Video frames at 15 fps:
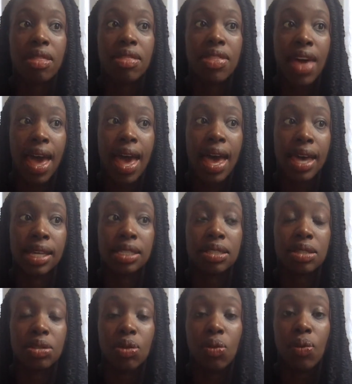that
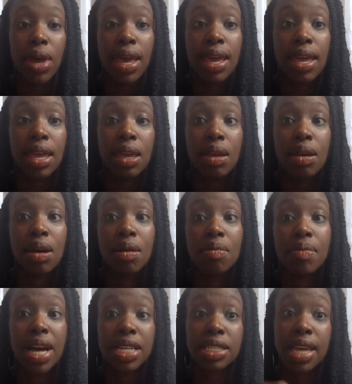the way
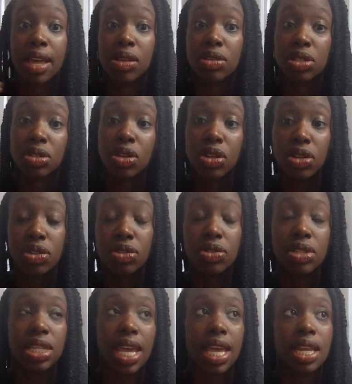my child
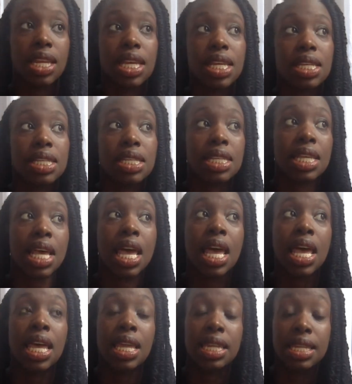learns and his
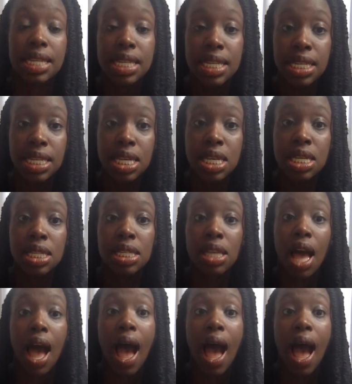needs,